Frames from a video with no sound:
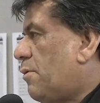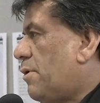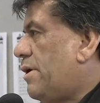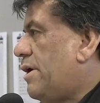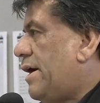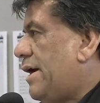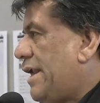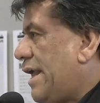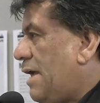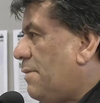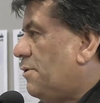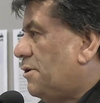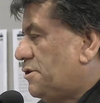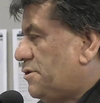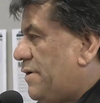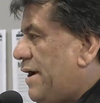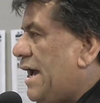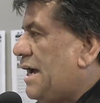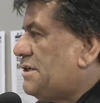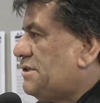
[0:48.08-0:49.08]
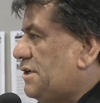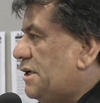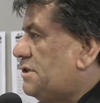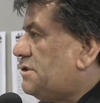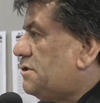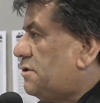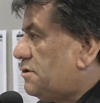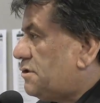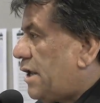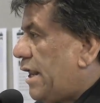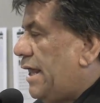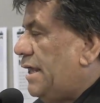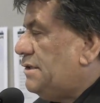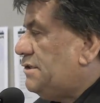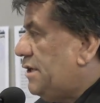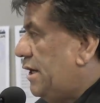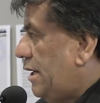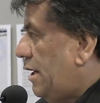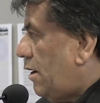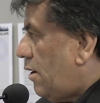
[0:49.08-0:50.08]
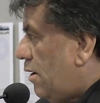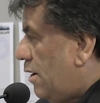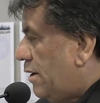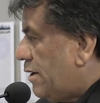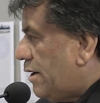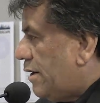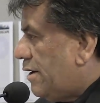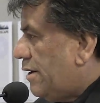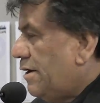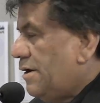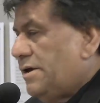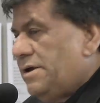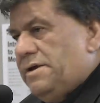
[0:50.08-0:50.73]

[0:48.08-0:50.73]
were not able to access those lands any longer.